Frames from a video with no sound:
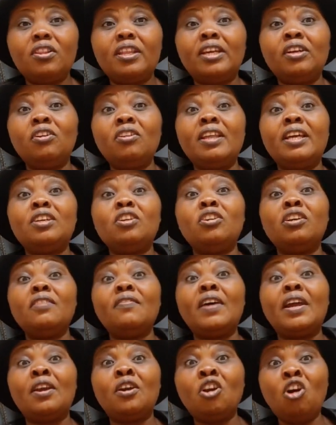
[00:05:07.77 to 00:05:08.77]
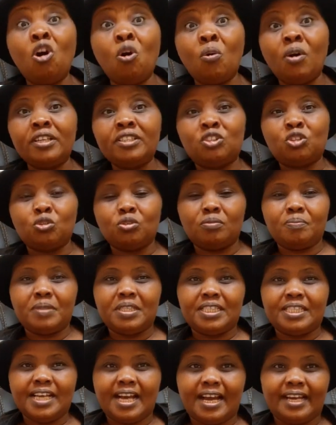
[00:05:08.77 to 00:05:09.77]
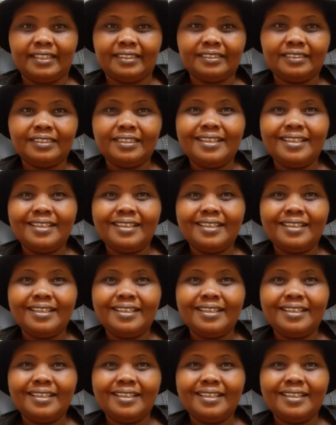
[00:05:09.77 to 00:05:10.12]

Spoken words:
they know they don't even know what should be done.